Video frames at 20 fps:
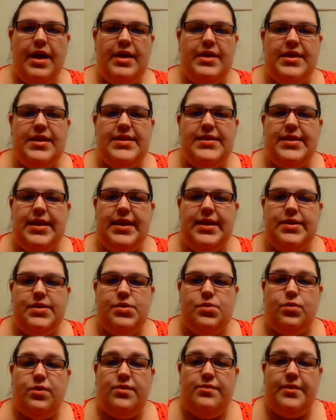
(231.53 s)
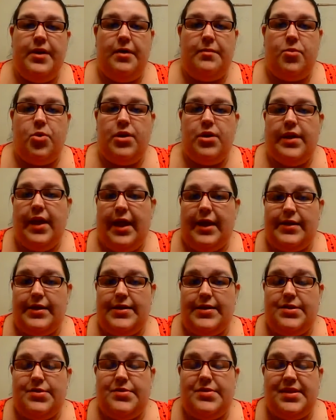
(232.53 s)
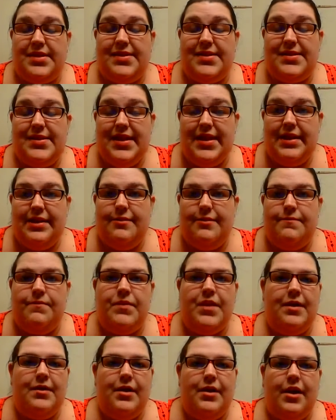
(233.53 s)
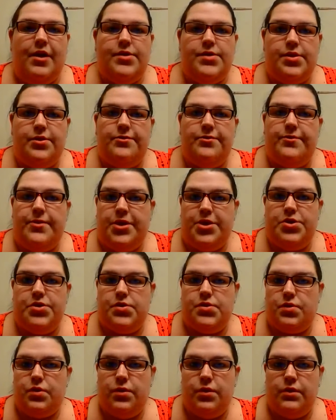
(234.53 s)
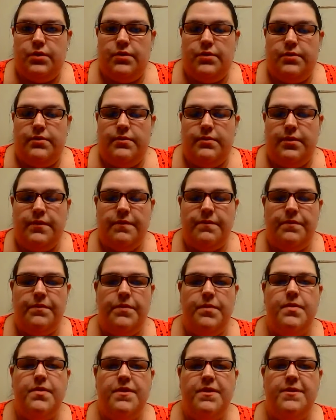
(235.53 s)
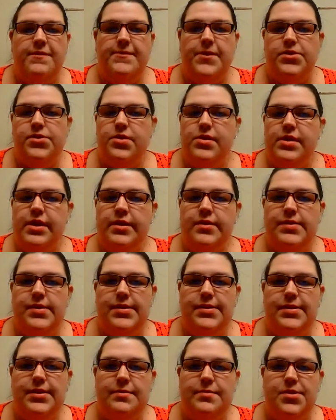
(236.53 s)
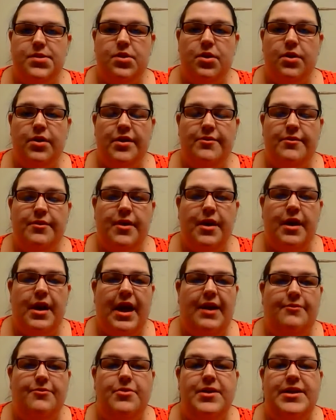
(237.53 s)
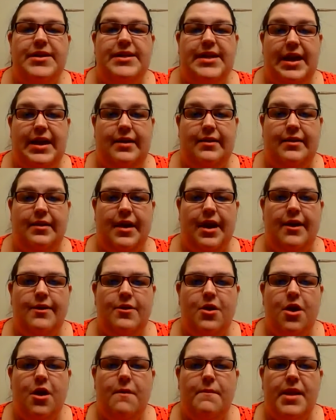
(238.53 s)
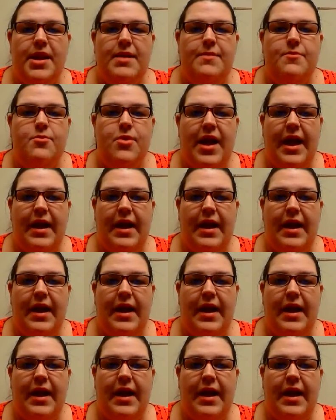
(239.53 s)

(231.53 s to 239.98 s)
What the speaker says: These kids were found more likely to succeed and also finish school. The foster care system is growing every day, and there are many more